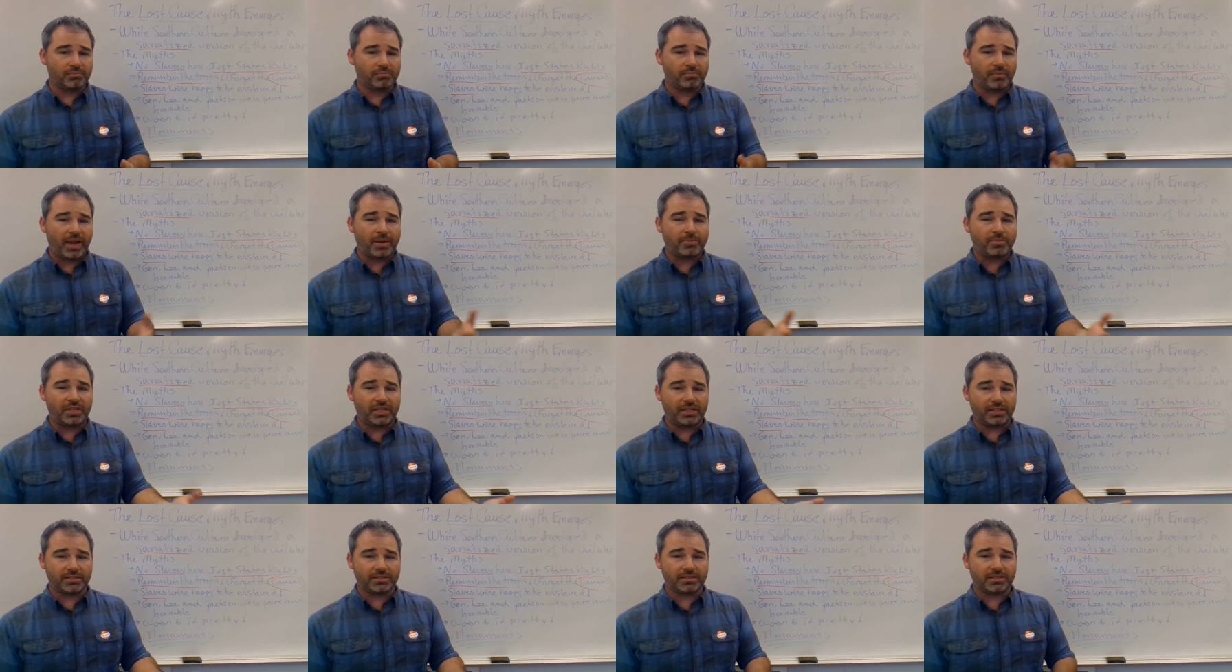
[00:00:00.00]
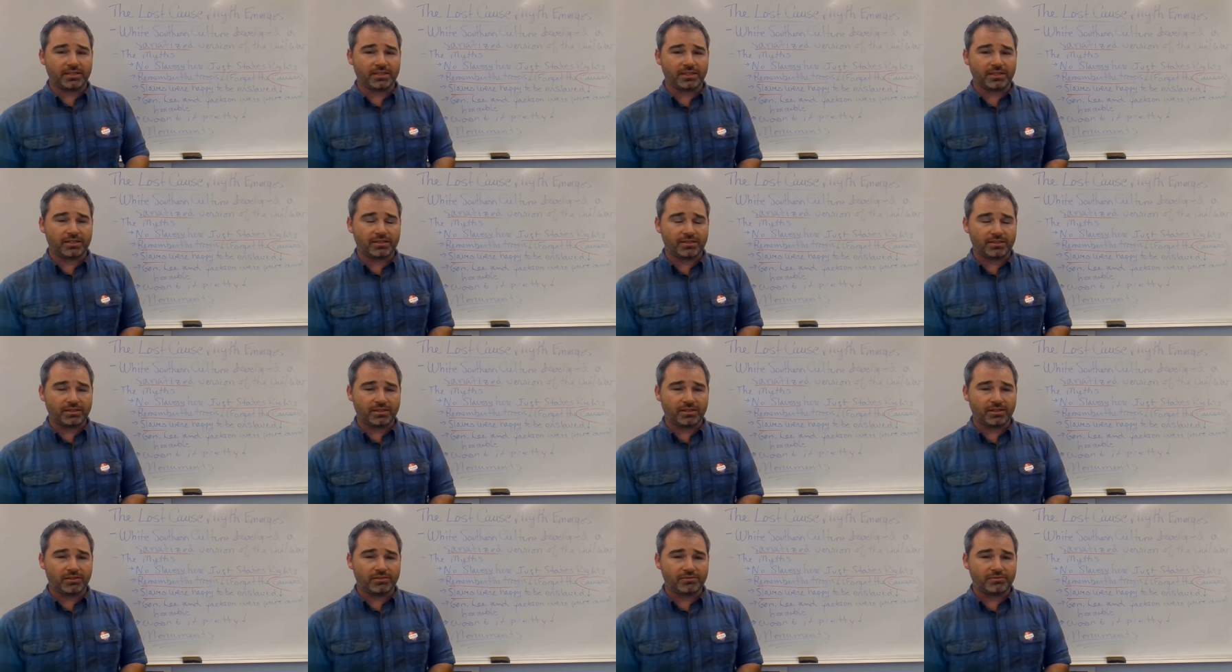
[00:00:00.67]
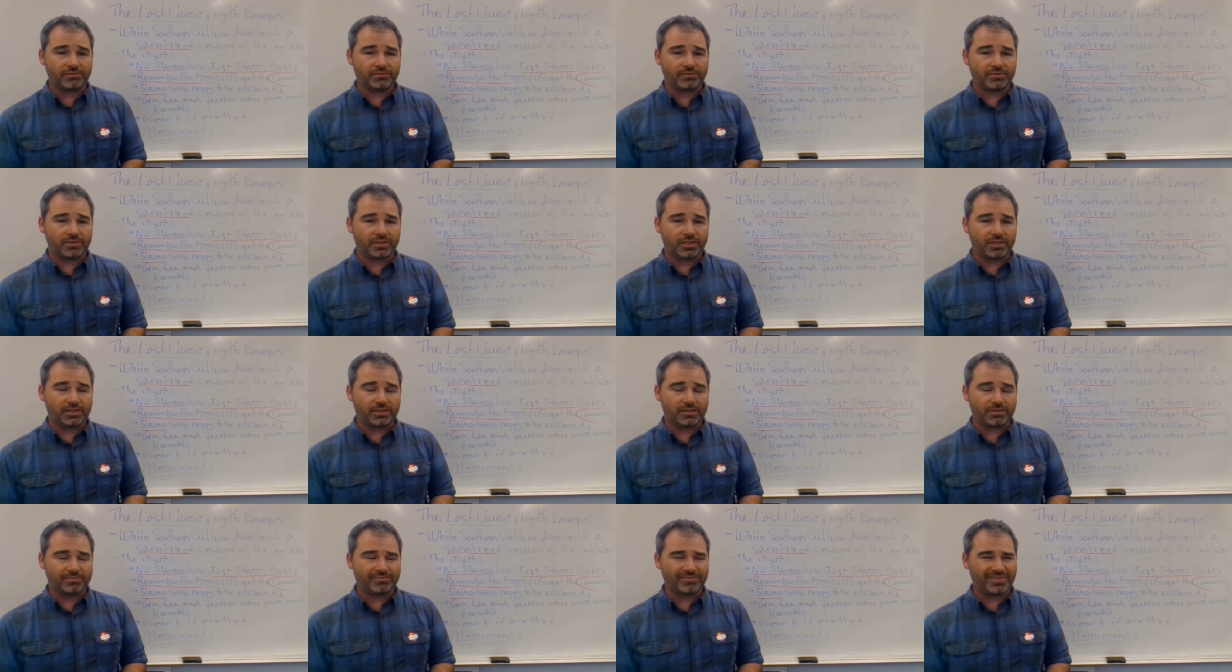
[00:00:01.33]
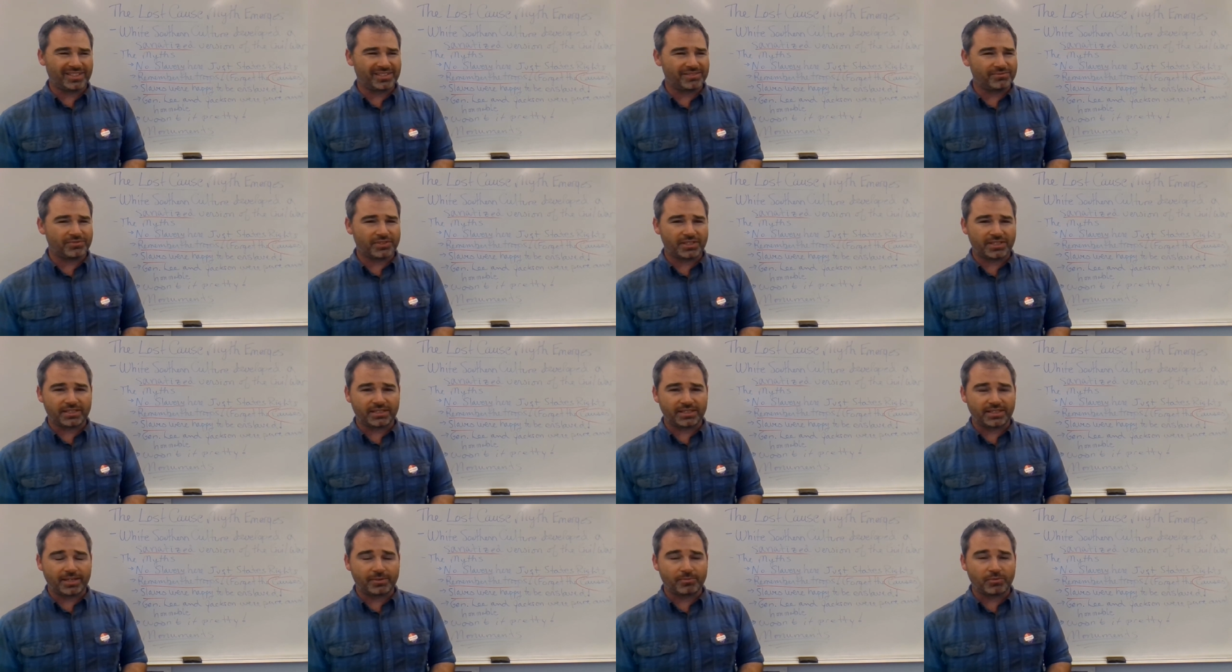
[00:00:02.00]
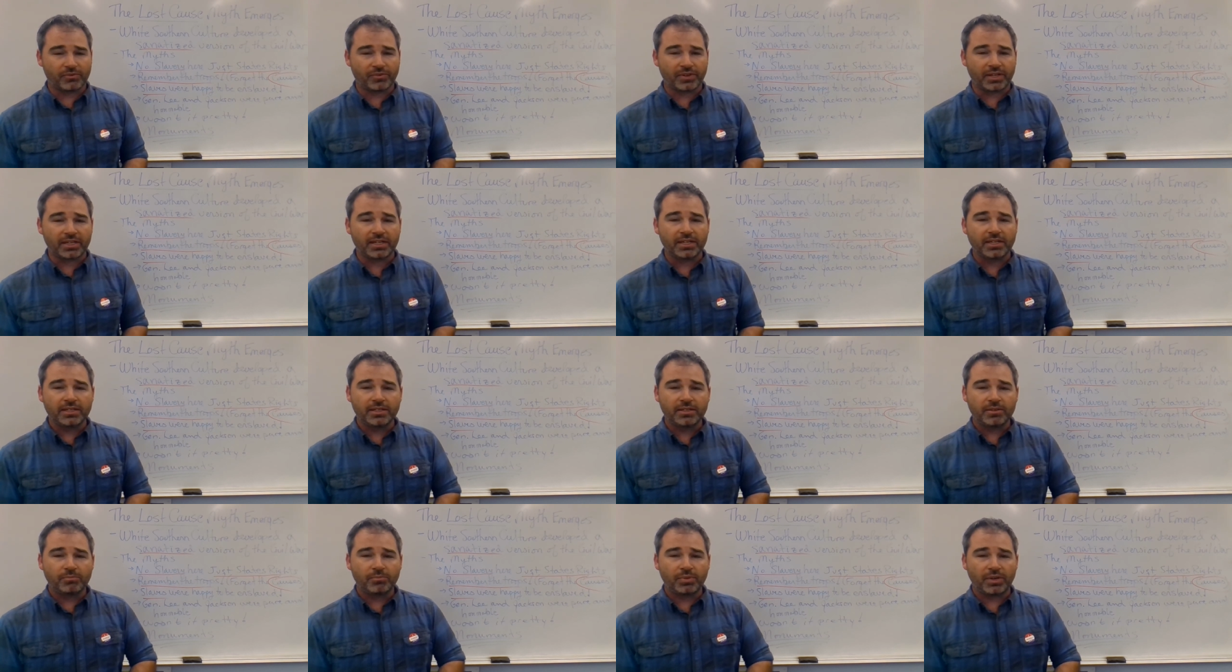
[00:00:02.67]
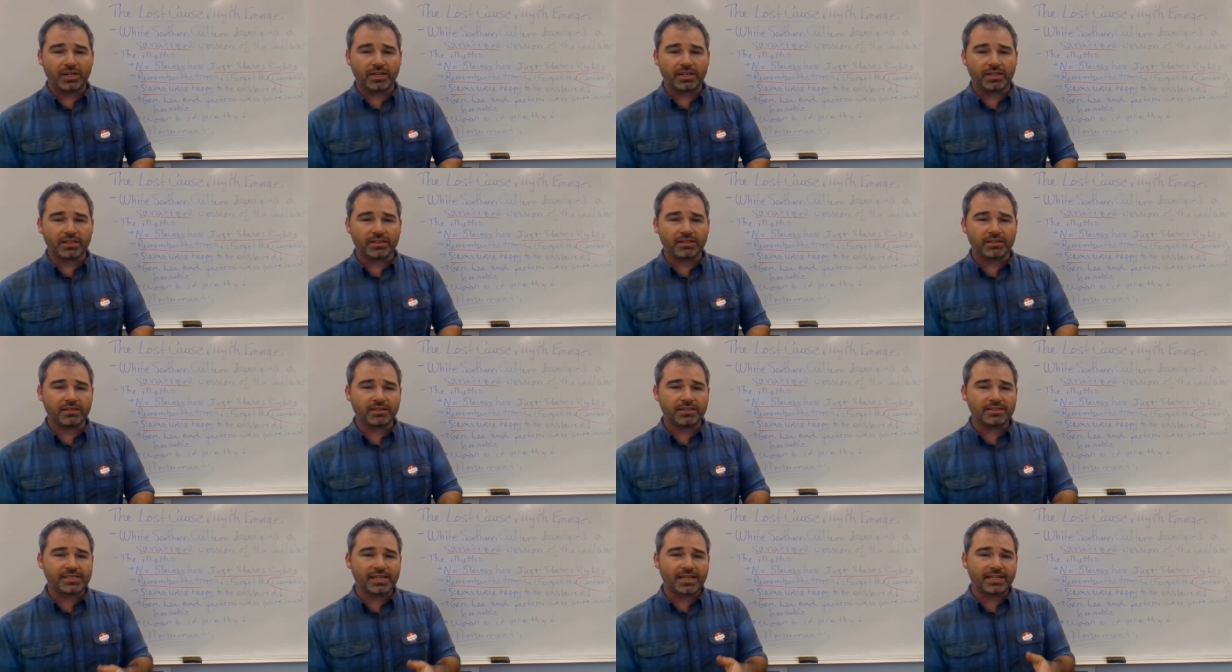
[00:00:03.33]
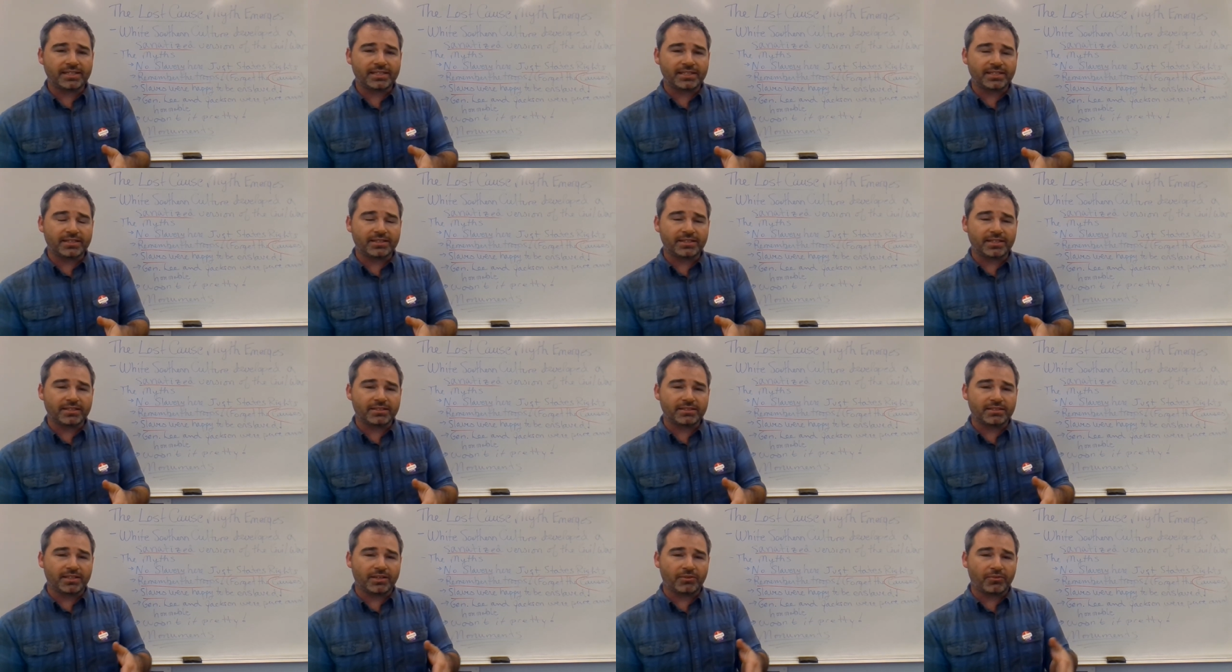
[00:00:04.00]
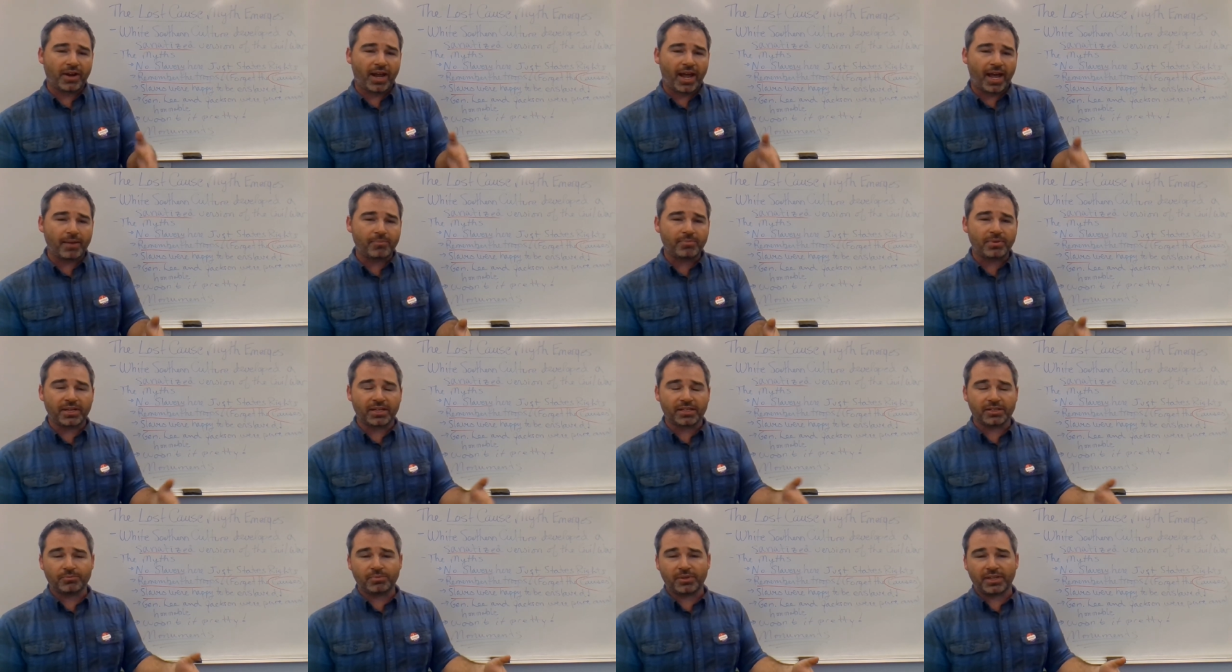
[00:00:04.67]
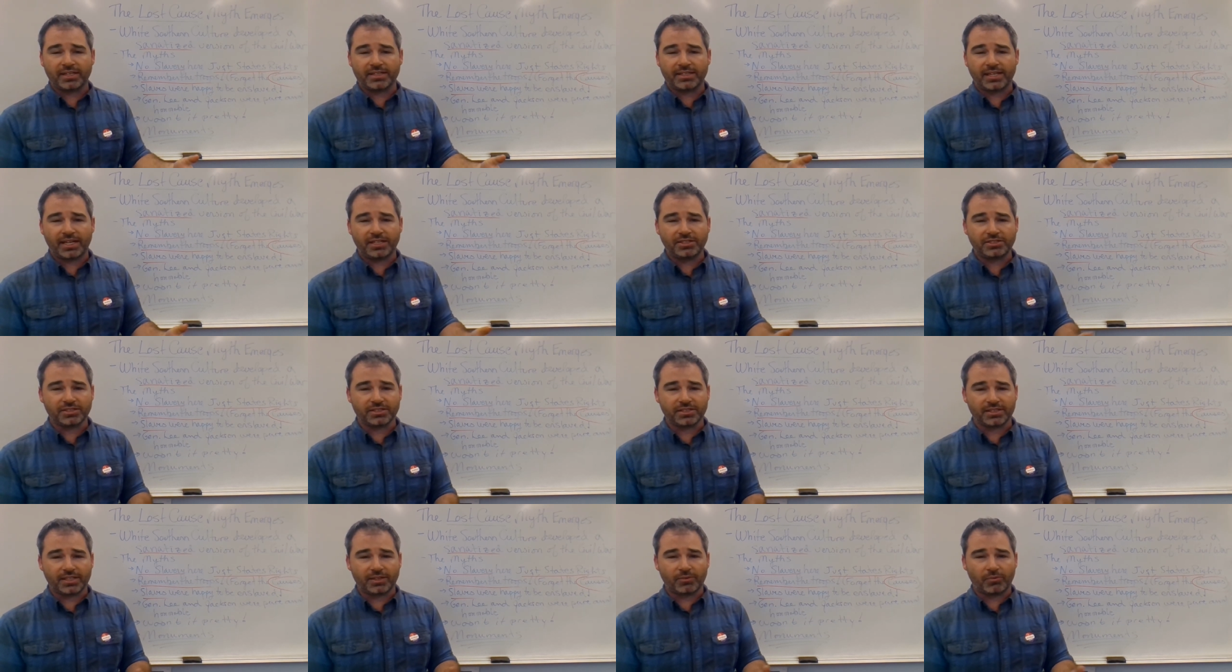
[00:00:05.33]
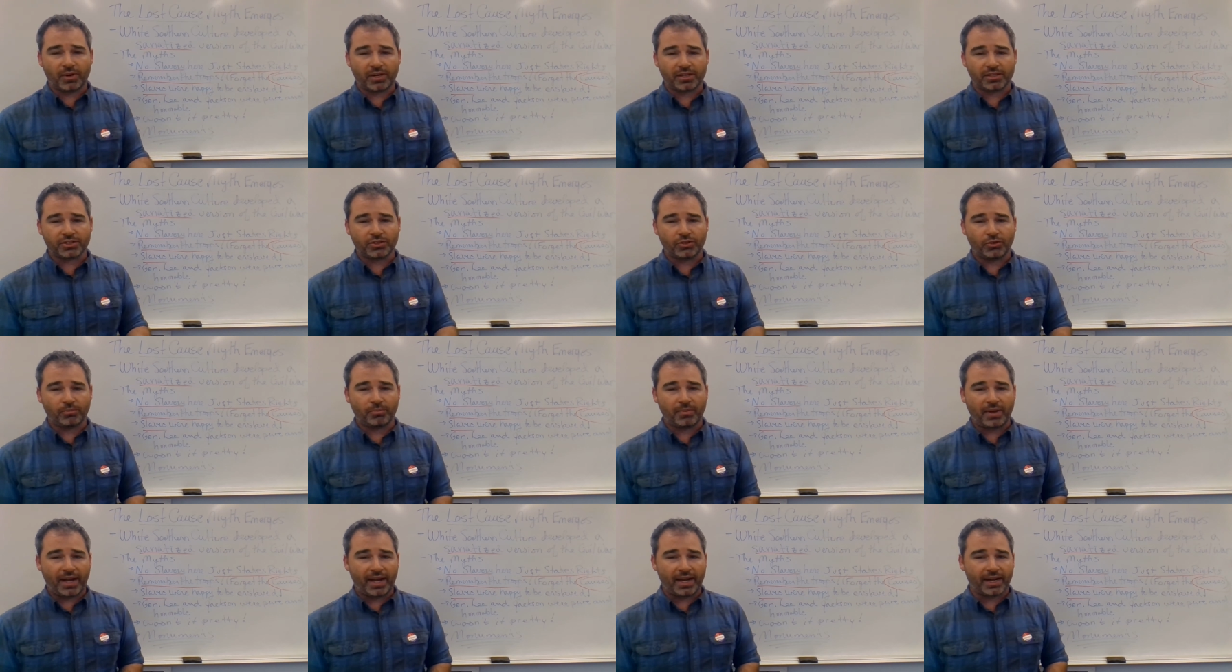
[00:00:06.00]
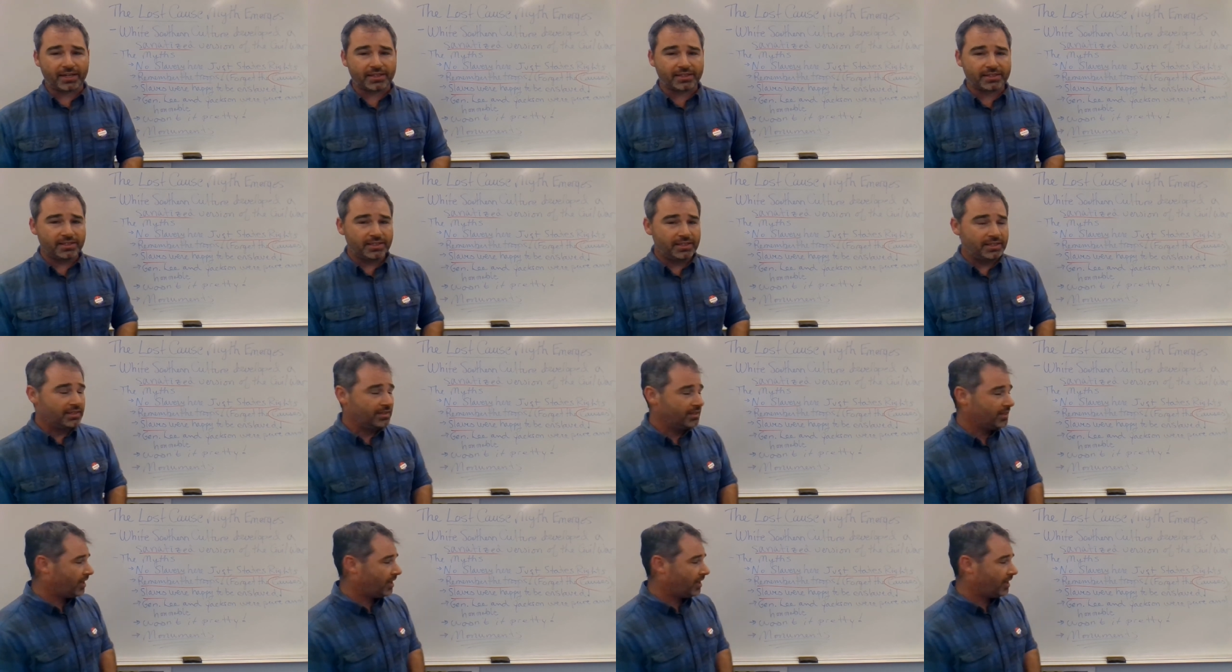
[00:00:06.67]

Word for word: Mammy uh, of, uh, the, I forget the name of it, but this idea that they were happy on the plantation and they wanted to go back.